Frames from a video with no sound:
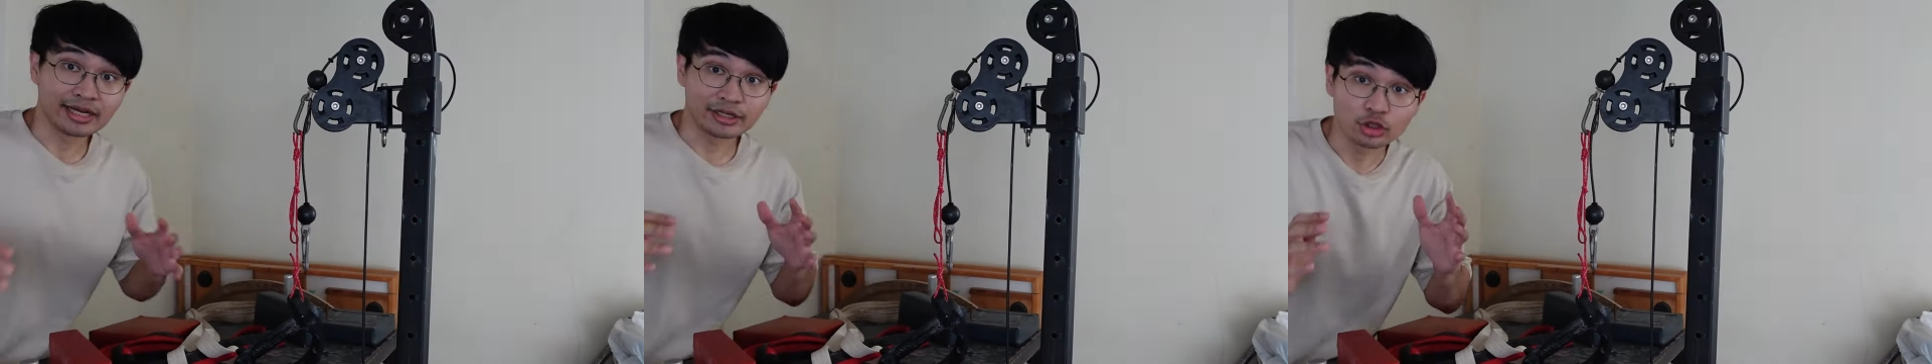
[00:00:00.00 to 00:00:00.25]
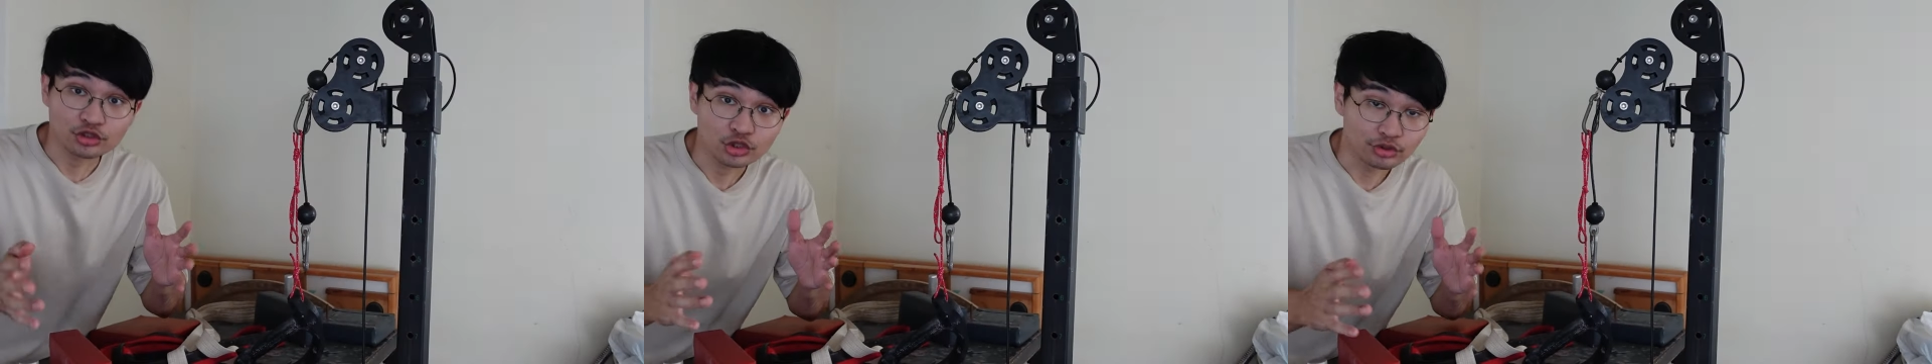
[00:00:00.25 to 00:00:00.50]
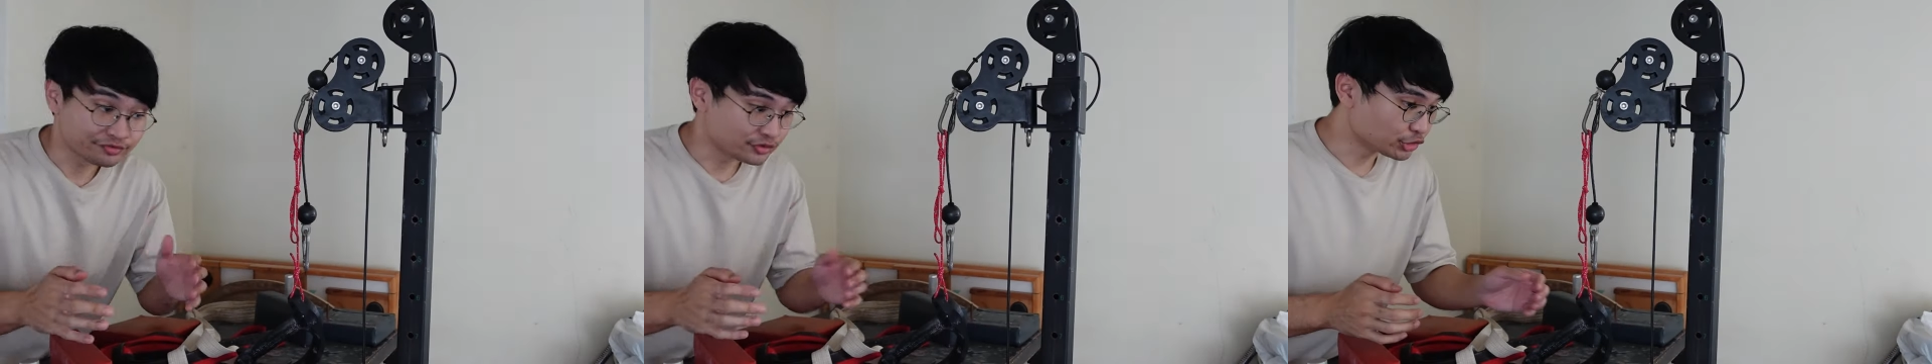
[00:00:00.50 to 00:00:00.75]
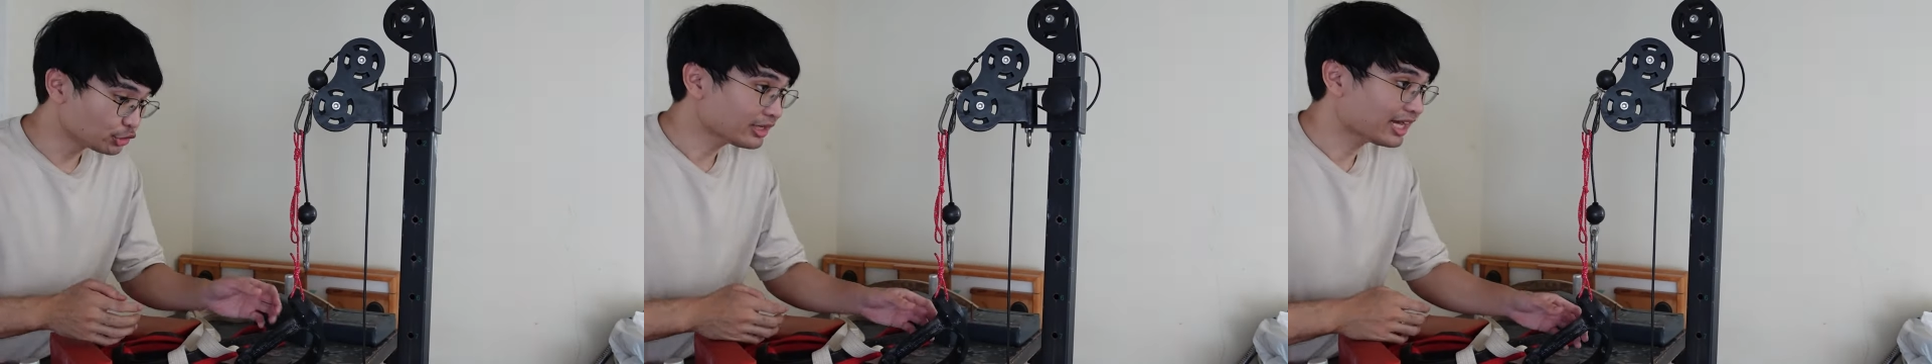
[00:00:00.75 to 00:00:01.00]
And also, if
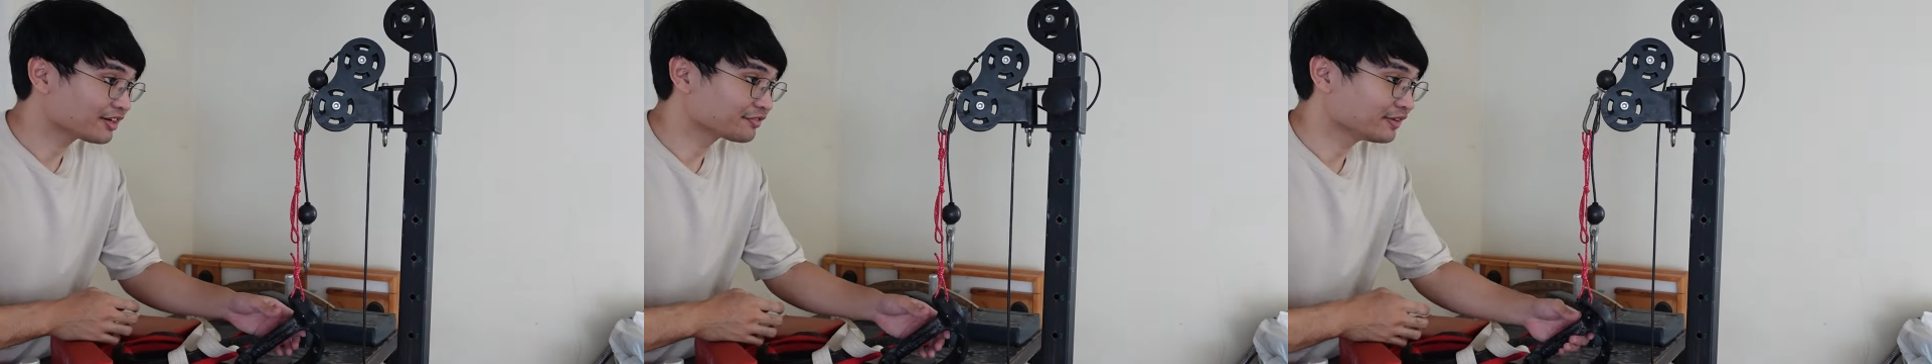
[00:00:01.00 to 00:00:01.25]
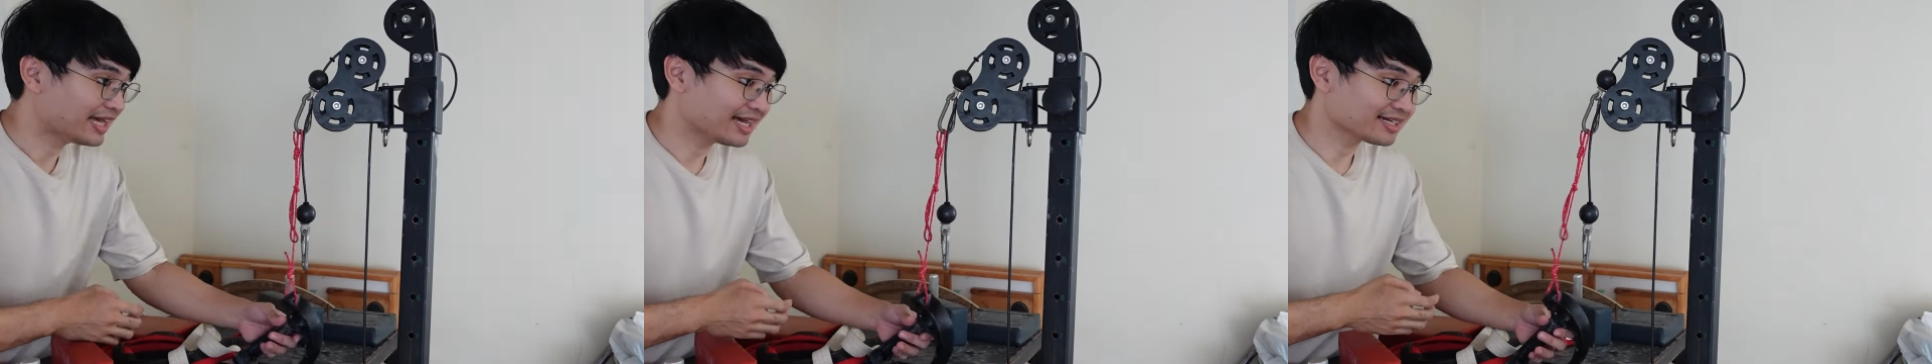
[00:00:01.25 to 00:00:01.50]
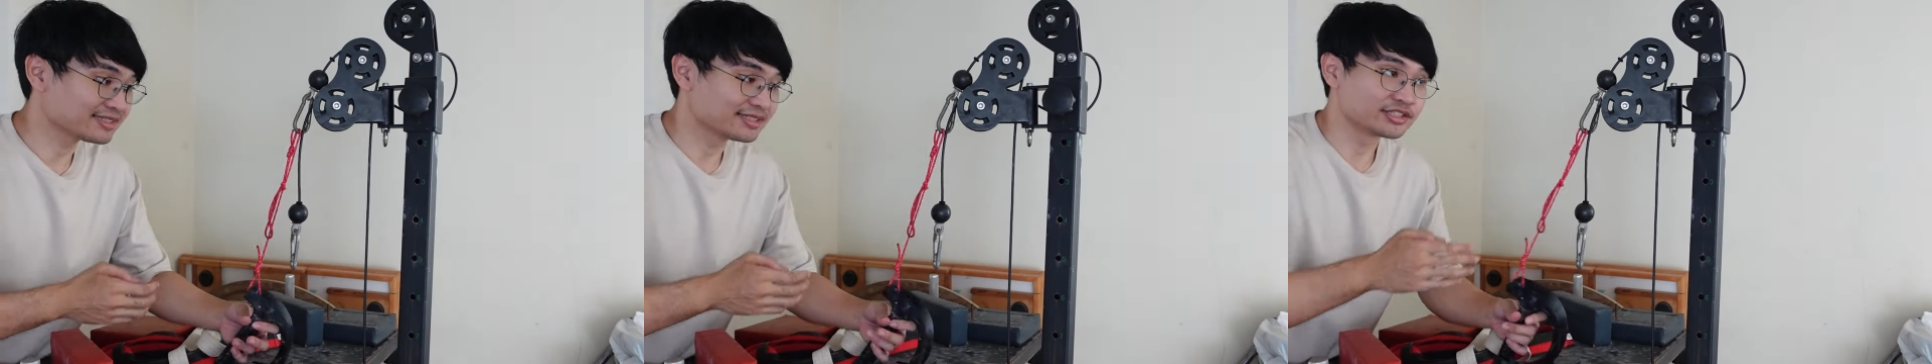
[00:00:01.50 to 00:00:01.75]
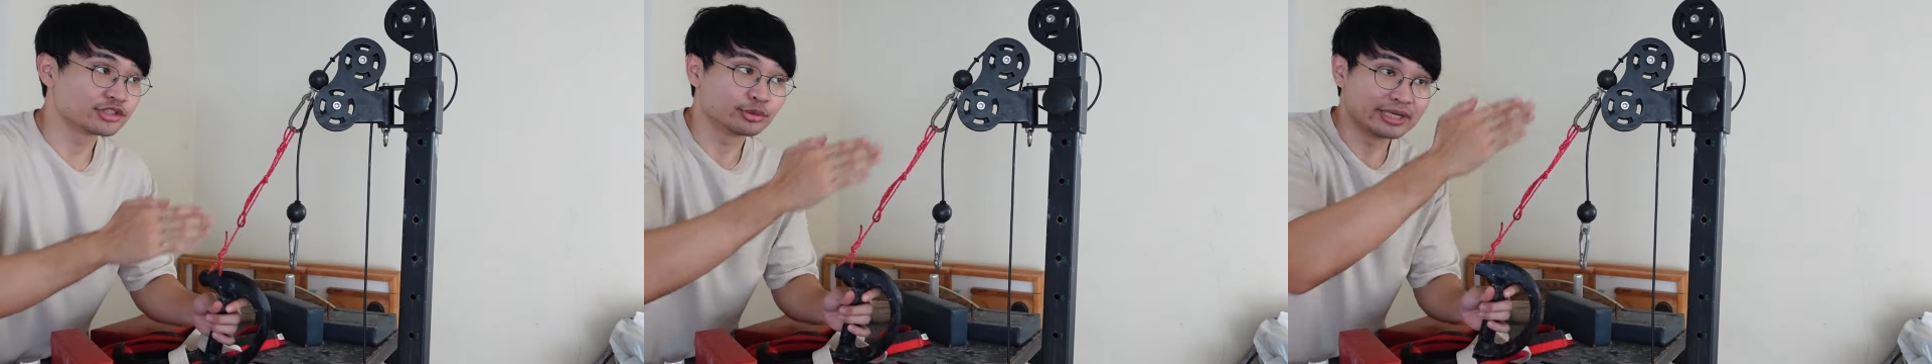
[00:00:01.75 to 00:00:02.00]
you do have
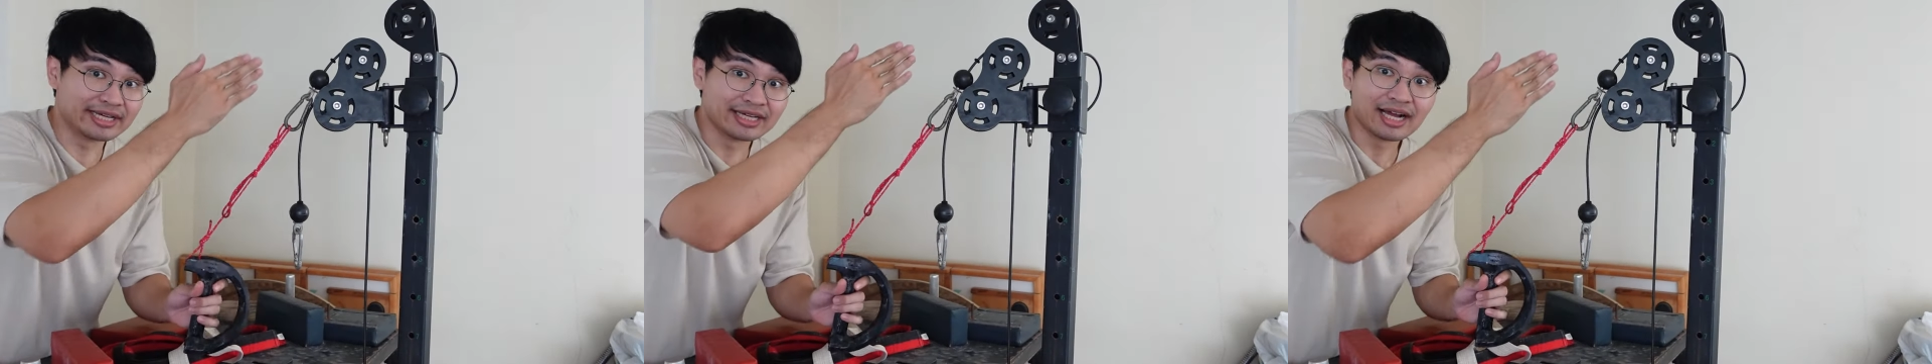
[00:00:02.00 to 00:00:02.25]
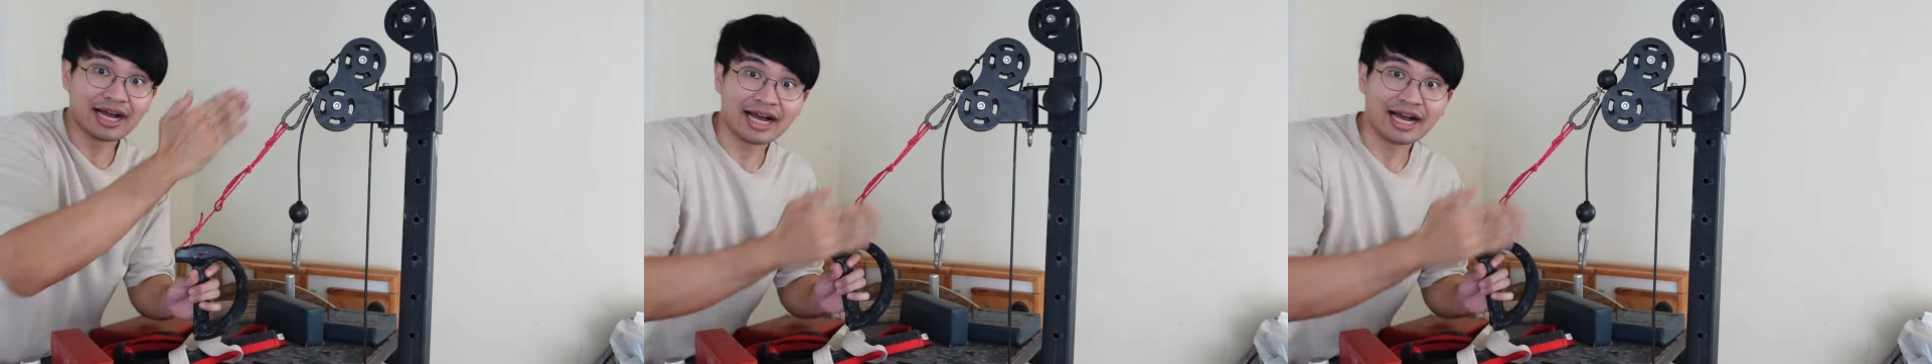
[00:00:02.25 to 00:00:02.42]
access to a